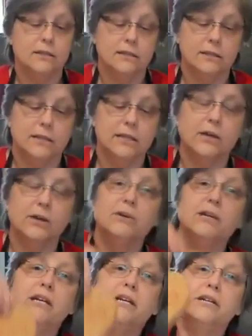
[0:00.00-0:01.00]
So
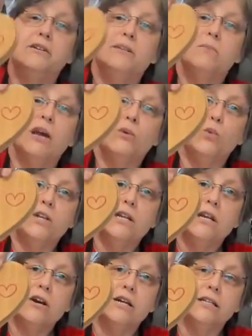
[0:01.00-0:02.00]
here's my
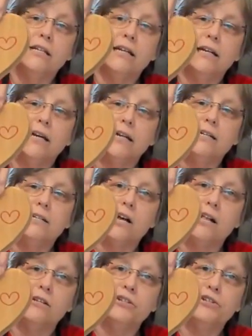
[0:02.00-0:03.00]
wooden heart that I got at
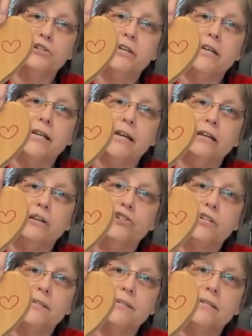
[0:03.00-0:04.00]
Dollar Tree, and I
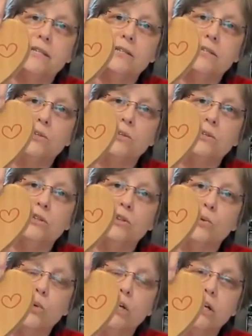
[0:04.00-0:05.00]
just stenciled
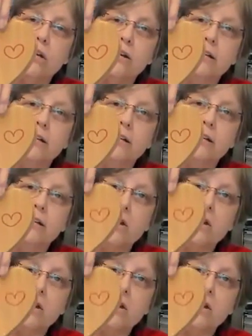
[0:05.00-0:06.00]
the word heart on
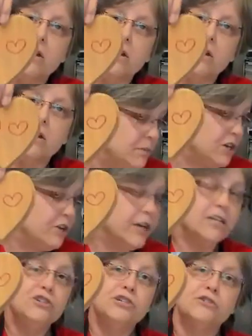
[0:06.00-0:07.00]
the
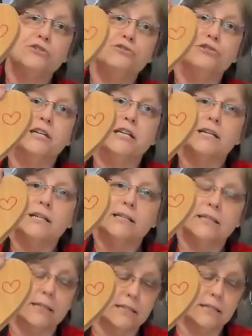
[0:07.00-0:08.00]
grandchildren
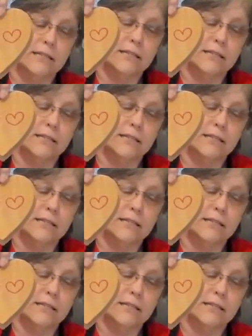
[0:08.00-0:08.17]
stencil.